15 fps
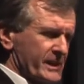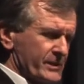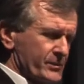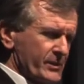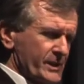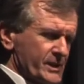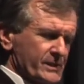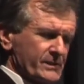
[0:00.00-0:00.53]

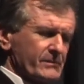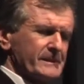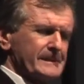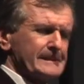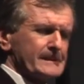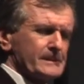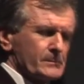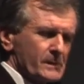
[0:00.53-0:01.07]
Hydration,
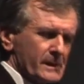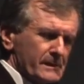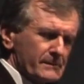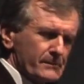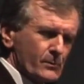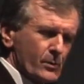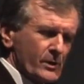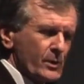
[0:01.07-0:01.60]

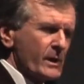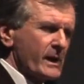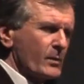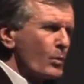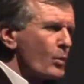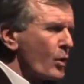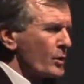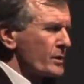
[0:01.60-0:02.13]
well, when you add
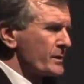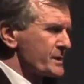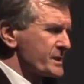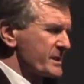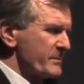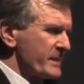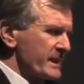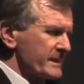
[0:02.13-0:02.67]
water to
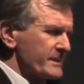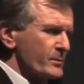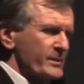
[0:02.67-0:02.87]
cement,